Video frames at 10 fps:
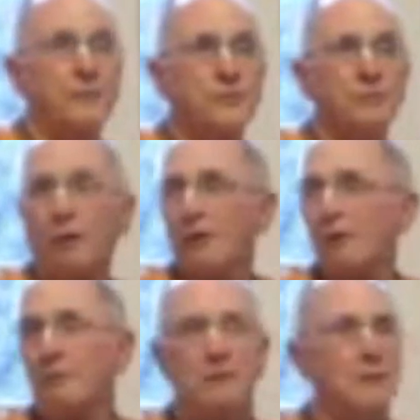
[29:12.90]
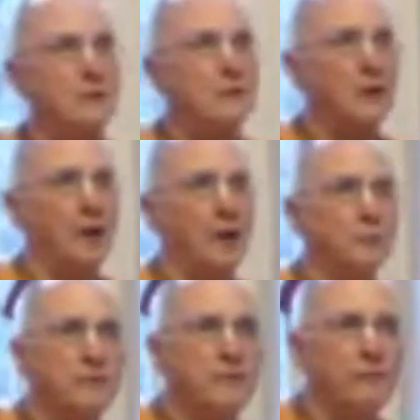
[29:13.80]
Tomorrow, I'm
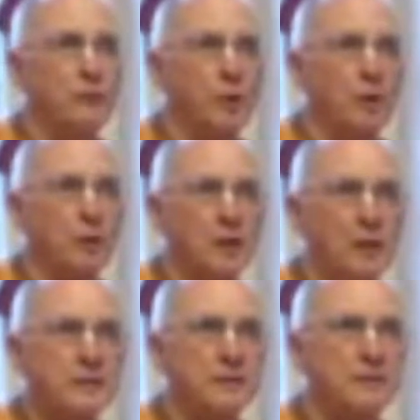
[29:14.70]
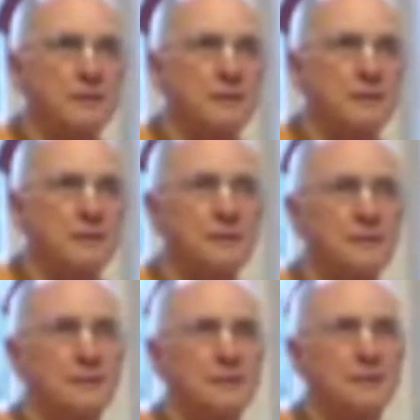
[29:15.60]
leaving from Kolkata
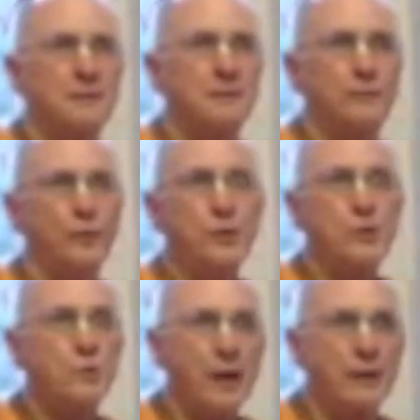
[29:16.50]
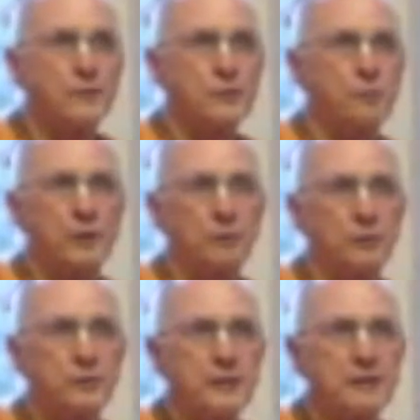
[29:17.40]
for the US to spread
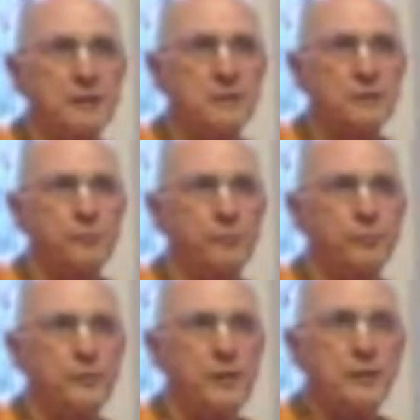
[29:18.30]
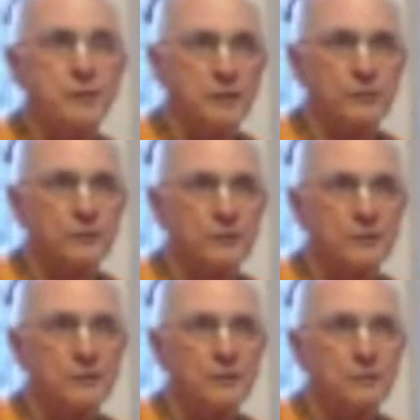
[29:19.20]
Lord Chaitanya's teachings
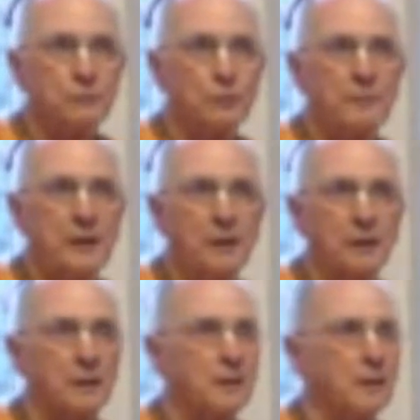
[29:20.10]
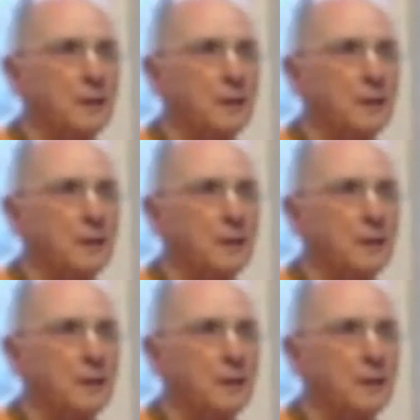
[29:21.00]
to America.